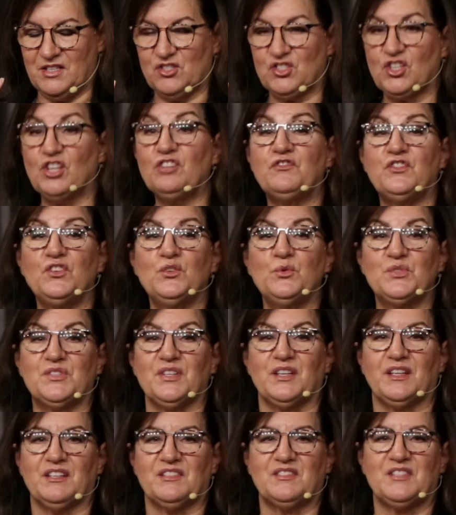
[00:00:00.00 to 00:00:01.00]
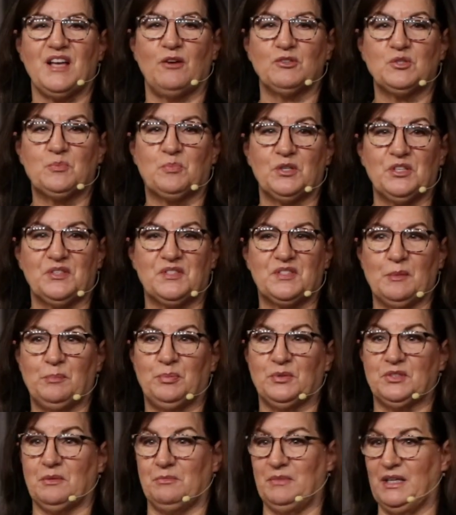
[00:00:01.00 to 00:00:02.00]
this confusing? It sounds pretty
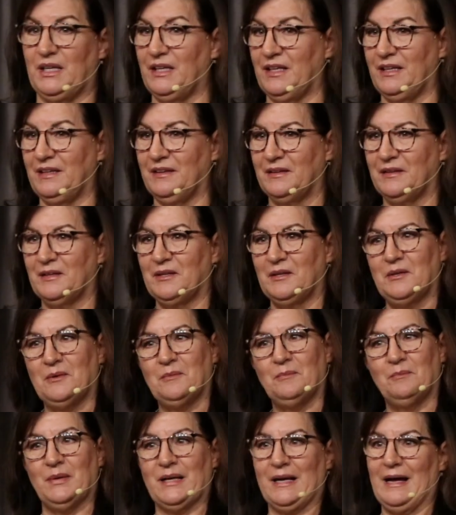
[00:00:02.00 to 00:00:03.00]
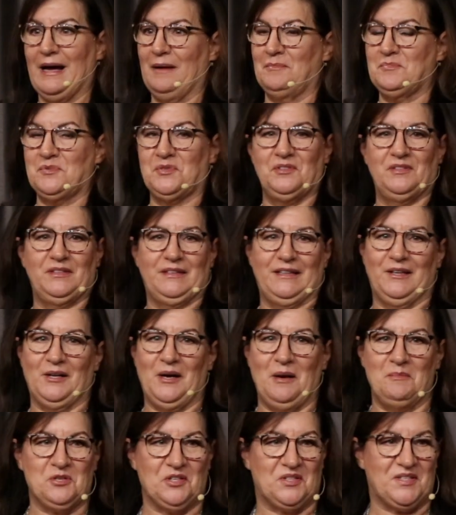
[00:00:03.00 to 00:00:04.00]
simple to me, but I'm
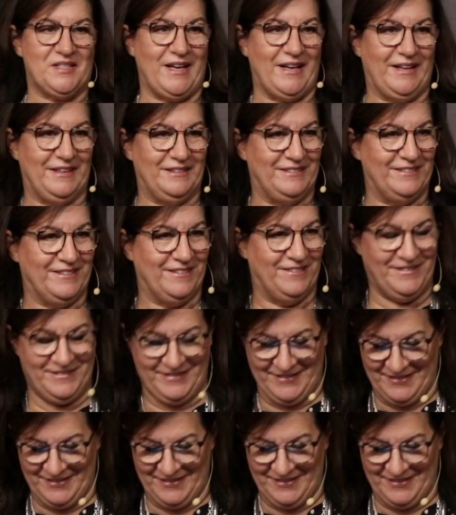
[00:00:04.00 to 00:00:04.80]
just saying here.